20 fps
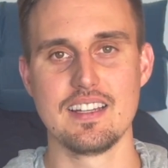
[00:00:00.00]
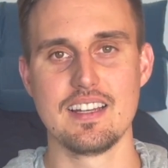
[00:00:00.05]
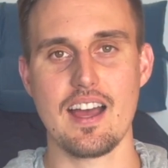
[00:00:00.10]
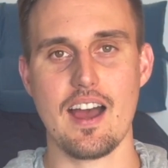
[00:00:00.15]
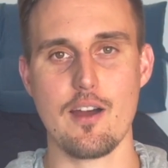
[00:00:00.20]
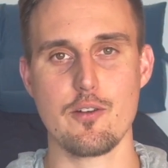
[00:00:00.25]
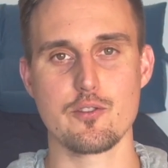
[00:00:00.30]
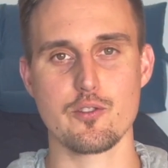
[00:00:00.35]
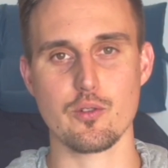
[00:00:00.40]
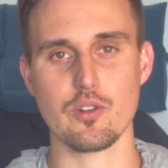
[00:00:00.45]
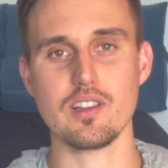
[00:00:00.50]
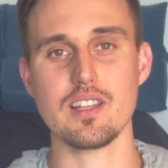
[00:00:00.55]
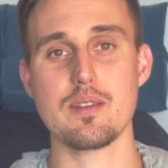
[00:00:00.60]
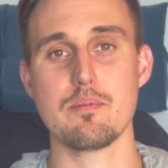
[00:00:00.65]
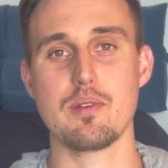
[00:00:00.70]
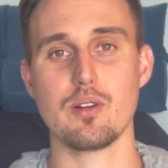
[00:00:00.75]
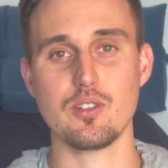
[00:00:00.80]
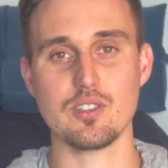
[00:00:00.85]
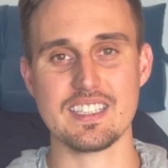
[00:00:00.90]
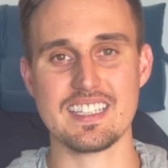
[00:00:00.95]
I was really
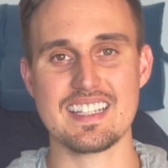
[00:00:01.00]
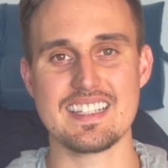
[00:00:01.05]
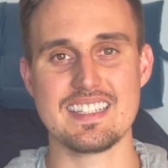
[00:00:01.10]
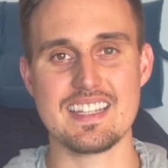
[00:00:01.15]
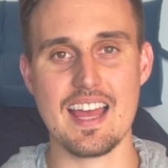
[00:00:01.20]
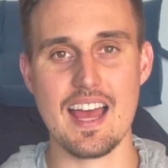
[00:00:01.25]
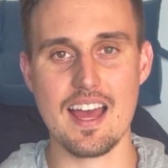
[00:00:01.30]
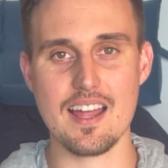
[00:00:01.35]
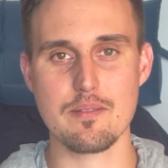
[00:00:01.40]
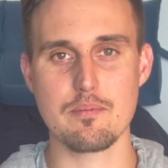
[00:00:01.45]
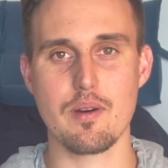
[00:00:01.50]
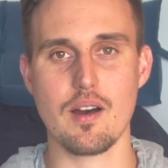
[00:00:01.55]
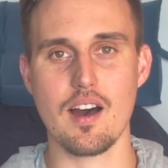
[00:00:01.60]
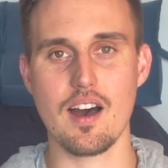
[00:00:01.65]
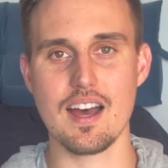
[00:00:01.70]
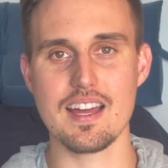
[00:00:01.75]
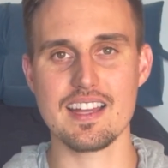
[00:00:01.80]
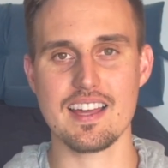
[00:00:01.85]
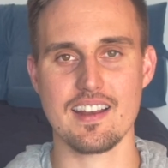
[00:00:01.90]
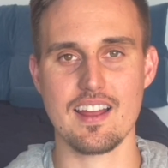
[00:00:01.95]
building a dad
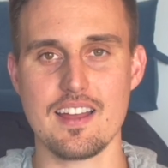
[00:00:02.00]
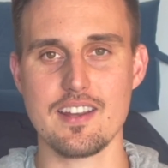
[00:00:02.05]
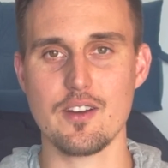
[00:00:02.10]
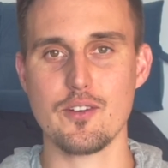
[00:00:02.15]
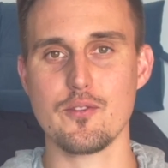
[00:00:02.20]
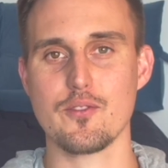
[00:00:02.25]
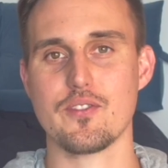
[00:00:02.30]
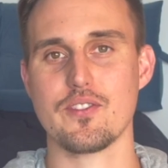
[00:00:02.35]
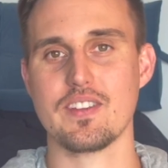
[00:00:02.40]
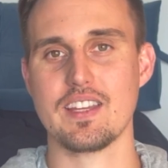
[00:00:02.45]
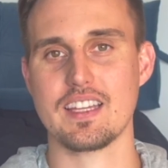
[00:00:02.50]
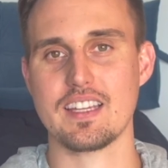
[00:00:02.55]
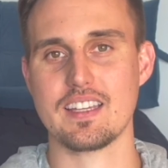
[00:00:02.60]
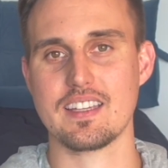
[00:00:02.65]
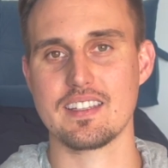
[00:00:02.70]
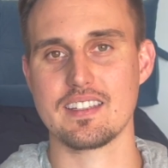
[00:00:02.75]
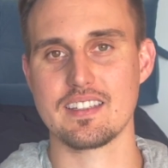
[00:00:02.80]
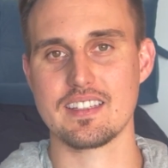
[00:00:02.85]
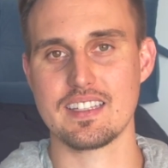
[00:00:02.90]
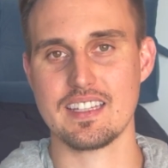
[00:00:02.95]
bod, and I don't think
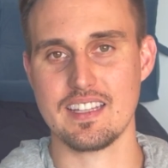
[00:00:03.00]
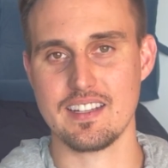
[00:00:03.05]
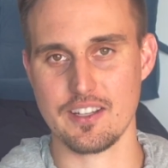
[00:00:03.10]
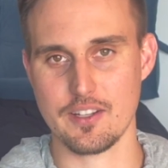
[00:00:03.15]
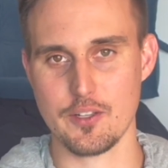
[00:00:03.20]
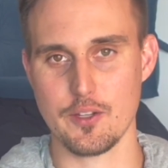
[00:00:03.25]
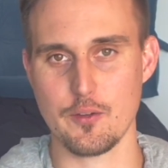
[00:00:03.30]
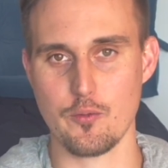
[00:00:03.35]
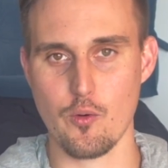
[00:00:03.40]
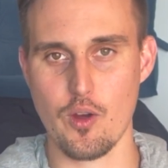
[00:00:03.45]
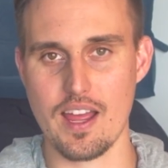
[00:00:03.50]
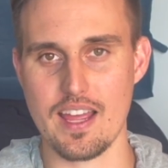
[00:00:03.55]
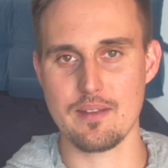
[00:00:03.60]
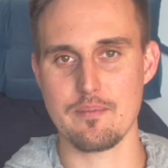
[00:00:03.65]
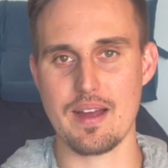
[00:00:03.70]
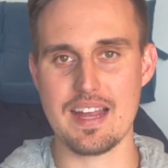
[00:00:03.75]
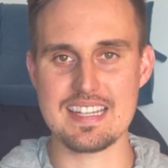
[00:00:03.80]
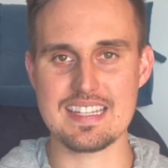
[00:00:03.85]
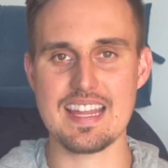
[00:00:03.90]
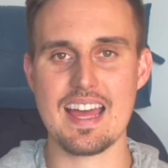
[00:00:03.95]
in a good way.
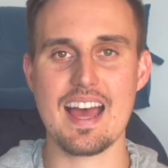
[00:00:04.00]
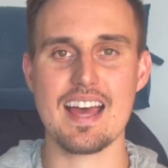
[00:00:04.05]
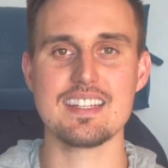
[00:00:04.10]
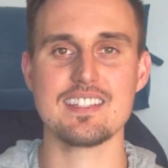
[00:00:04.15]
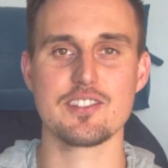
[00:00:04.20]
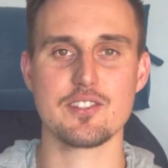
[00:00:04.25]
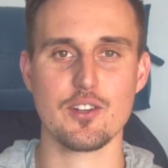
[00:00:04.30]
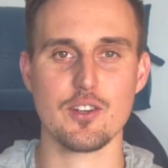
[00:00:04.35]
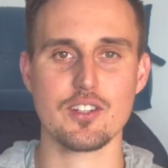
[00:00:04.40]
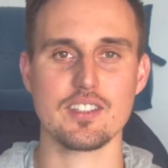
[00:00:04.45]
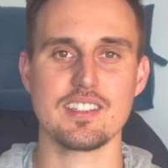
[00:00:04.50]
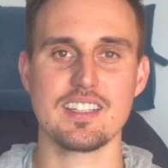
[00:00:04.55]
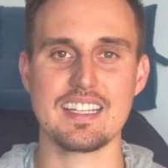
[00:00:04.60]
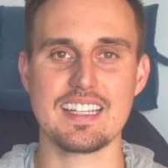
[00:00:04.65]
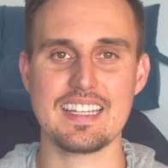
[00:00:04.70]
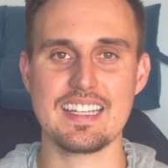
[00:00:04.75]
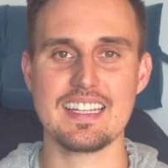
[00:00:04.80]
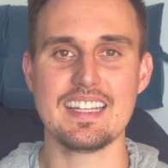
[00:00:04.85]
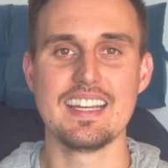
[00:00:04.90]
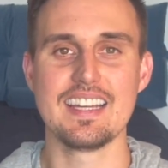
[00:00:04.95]
My dad
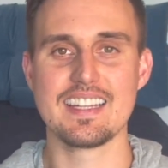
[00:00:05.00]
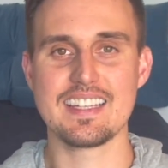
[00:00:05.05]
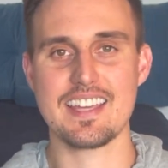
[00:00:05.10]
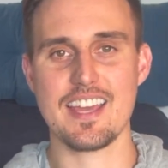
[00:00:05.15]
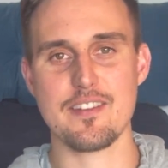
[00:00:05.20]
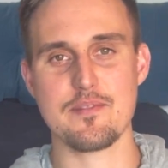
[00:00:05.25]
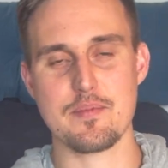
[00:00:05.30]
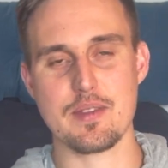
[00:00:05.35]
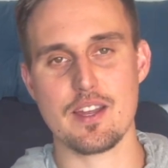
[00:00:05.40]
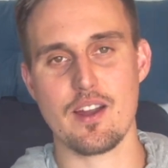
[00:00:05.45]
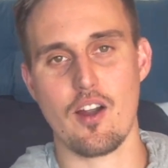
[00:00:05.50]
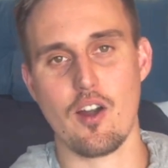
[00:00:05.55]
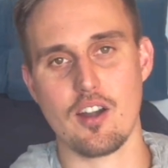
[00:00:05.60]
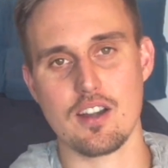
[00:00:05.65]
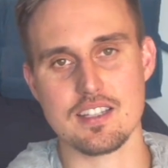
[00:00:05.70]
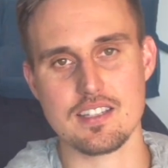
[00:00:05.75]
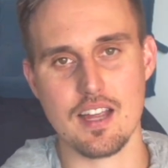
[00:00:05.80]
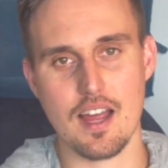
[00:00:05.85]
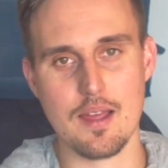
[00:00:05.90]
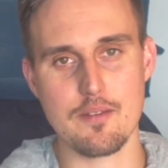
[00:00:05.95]
certainly gave me a
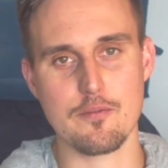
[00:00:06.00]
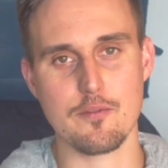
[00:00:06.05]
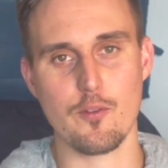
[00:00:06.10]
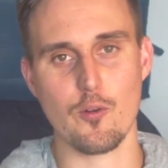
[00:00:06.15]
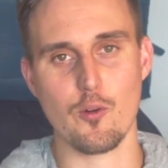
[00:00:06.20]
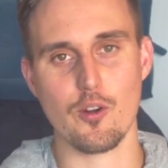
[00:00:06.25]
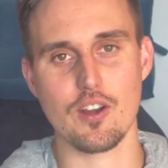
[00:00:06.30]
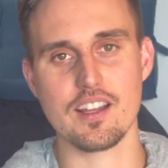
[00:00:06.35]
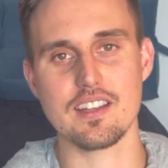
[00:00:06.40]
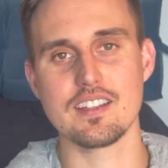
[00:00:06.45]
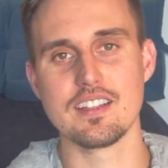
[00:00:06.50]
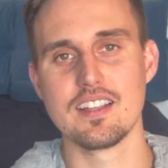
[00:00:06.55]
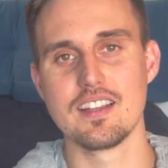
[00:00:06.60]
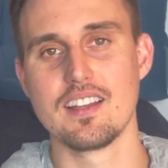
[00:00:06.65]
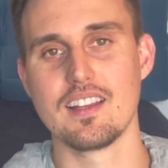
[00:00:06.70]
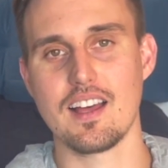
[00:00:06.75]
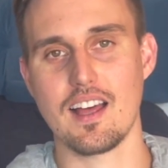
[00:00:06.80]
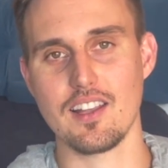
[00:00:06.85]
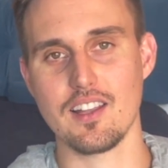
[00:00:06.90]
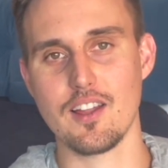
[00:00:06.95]
hard time for it.
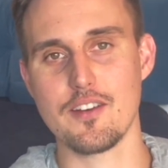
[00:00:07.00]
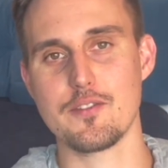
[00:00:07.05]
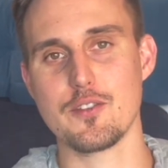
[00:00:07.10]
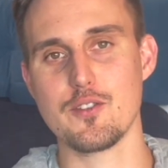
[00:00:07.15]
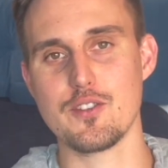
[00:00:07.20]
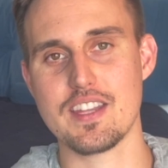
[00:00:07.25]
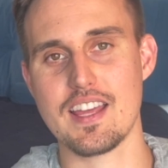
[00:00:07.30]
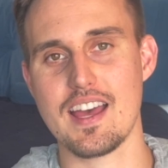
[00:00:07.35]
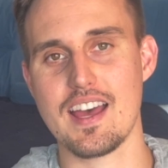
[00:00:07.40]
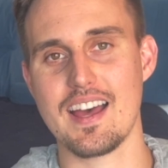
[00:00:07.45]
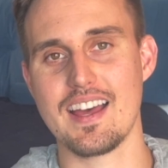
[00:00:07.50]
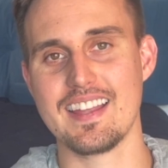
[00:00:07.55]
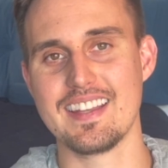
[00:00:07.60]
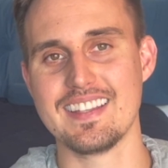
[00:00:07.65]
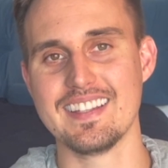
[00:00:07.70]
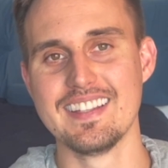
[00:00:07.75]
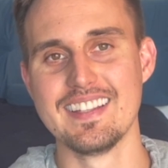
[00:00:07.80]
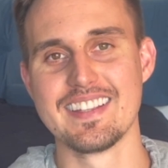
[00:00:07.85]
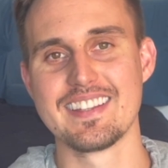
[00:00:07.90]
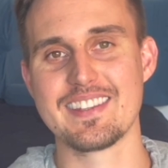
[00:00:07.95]
I love you,
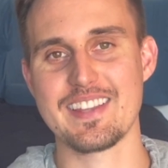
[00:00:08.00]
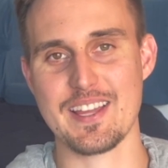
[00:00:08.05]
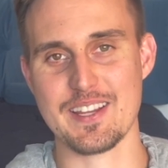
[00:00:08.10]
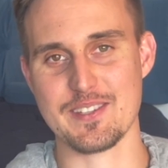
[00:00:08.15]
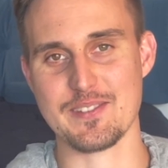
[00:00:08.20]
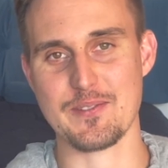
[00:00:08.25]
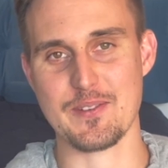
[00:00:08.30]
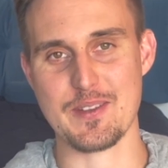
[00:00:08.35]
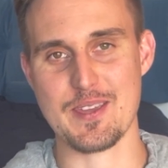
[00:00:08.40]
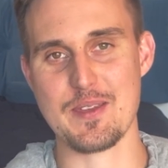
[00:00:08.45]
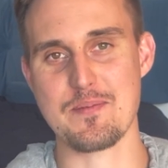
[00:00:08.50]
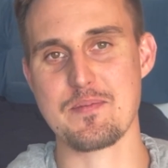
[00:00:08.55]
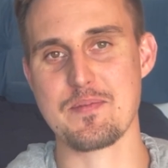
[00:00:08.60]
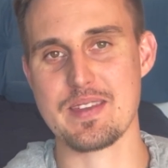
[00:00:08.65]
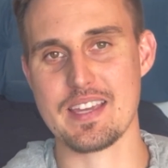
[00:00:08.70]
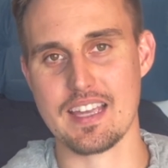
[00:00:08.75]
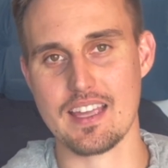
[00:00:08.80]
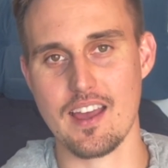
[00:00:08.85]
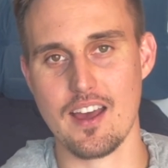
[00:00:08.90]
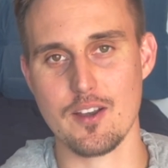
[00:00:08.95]
Dad. Thanks for keeping me
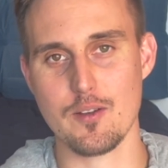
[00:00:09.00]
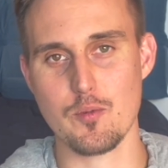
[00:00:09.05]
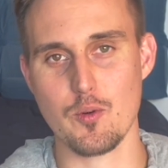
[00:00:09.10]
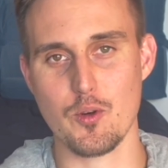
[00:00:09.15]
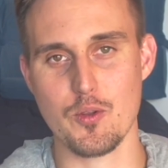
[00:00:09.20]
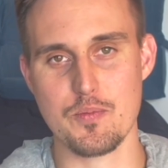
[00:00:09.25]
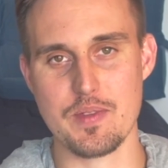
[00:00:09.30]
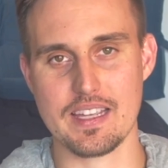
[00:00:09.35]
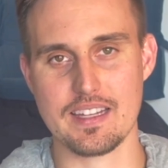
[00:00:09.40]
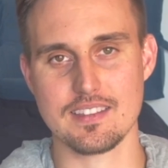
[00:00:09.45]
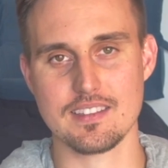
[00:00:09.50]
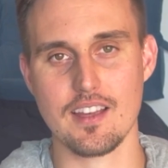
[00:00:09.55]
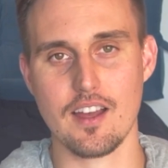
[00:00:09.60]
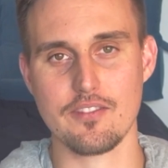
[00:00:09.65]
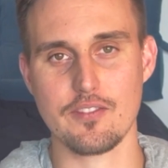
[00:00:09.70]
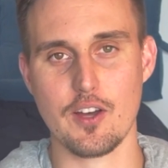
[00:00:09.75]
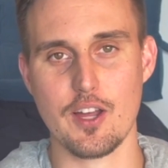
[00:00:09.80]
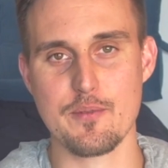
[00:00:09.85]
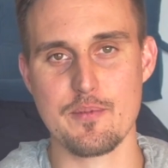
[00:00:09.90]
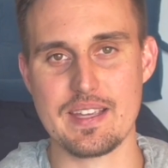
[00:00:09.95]
accountable and being
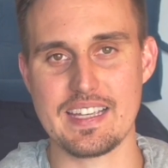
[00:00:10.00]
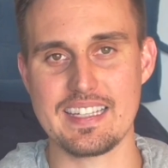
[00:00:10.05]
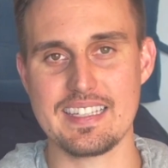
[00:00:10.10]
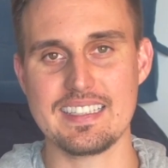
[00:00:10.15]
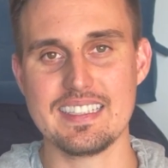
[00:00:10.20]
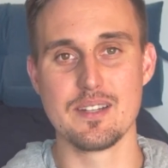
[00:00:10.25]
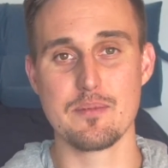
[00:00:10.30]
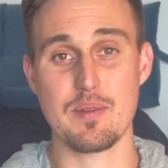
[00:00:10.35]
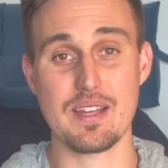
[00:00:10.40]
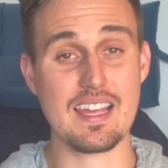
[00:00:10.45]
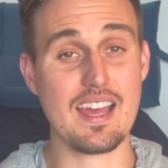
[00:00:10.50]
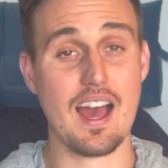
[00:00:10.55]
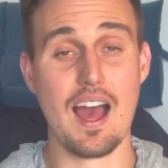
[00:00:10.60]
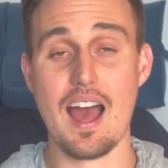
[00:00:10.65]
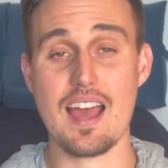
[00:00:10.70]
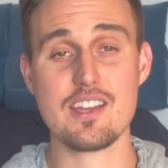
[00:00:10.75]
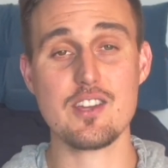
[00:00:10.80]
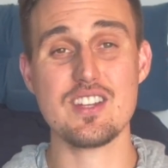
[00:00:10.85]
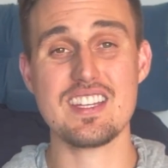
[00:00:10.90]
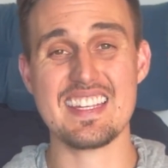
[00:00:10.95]
tough on me. But yeah,
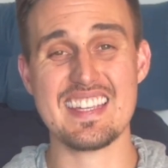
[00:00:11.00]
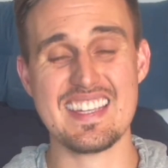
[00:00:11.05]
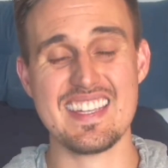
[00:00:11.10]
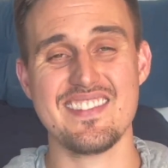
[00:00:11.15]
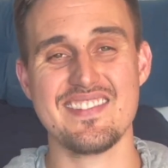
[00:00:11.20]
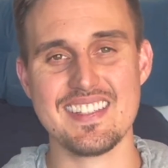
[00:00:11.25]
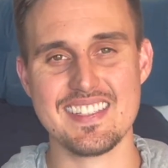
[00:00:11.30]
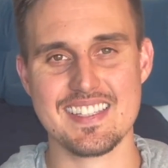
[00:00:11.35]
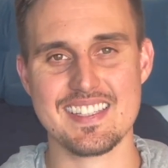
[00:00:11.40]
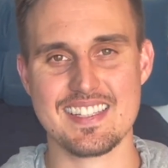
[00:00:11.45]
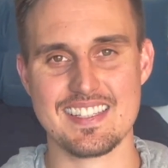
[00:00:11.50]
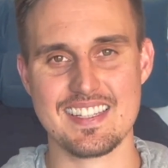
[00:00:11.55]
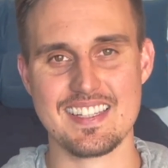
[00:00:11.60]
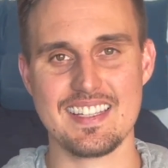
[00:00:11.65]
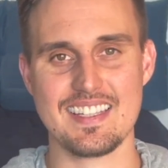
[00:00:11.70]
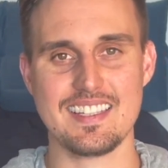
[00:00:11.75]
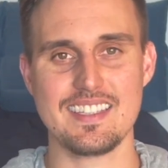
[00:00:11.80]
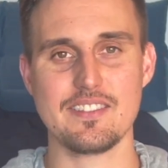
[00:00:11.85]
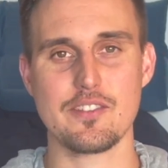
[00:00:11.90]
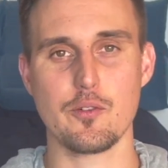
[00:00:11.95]
I could even
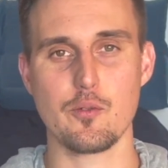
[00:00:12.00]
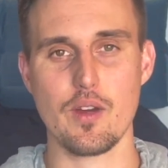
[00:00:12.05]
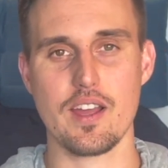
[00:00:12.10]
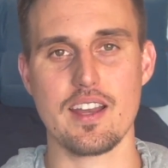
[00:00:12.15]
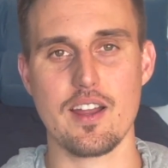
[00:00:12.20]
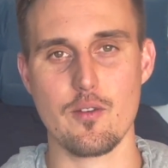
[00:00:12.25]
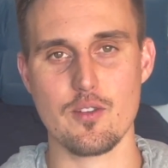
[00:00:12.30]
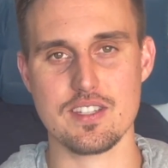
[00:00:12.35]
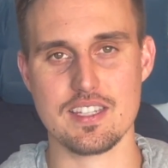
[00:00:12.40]
see the weight I was